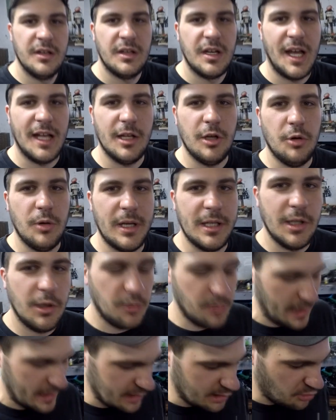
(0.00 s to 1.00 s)
Hello,
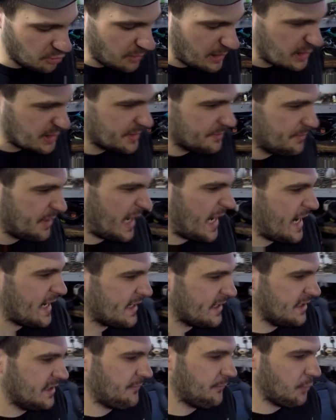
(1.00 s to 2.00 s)
hello, hello. Welcome back
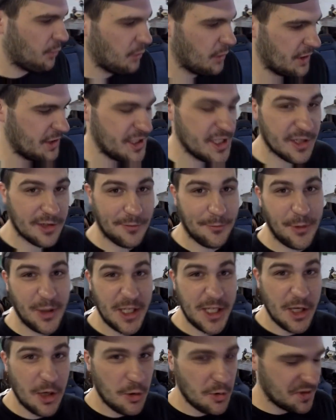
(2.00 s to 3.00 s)
for another
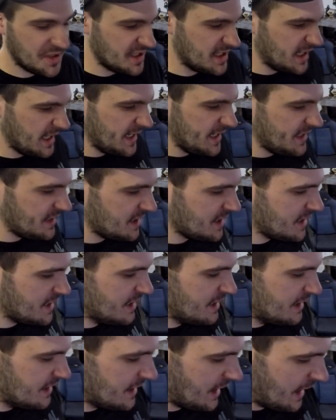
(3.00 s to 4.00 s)
video. Today,
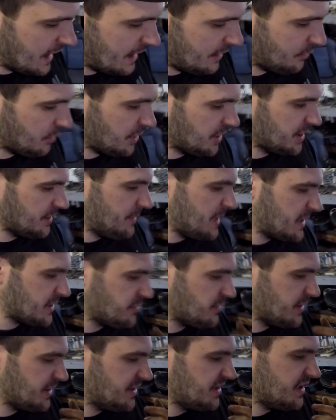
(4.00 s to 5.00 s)
we're going to mess
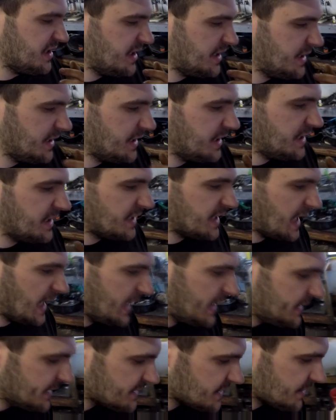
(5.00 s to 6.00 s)
with the
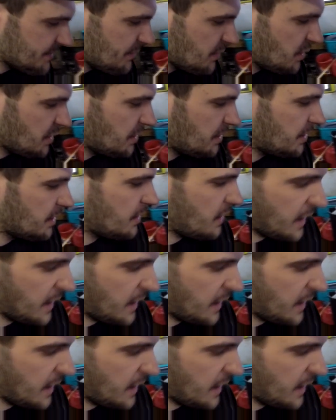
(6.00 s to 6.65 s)
EK some more